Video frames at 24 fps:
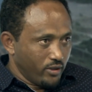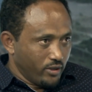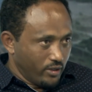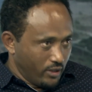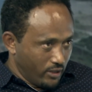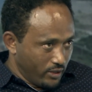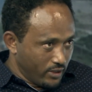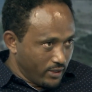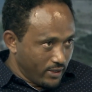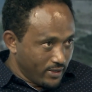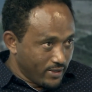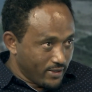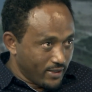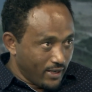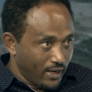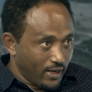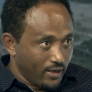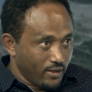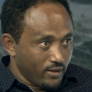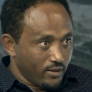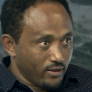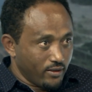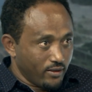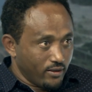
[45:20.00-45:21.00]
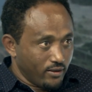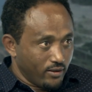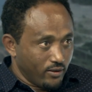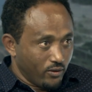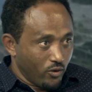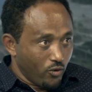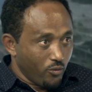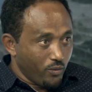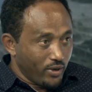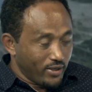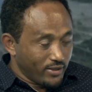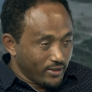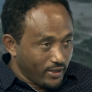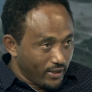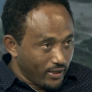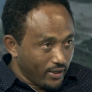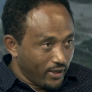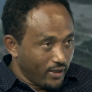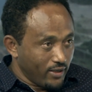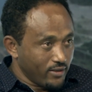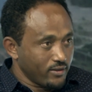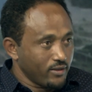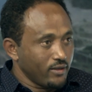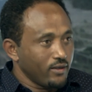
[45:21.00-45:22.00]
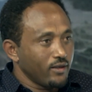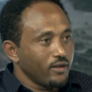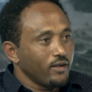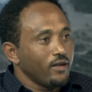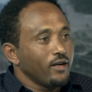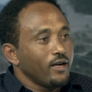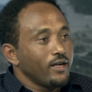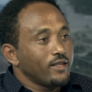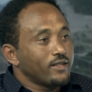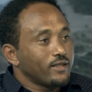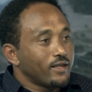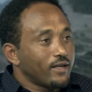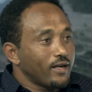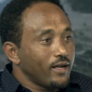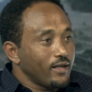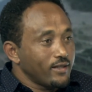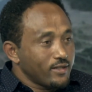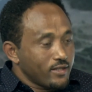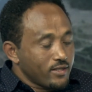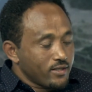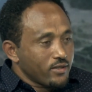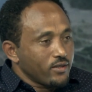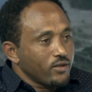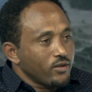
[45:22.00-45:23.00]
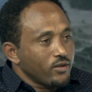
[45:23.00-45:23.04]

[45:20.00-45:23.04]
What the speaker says: industrial raw materials. It creates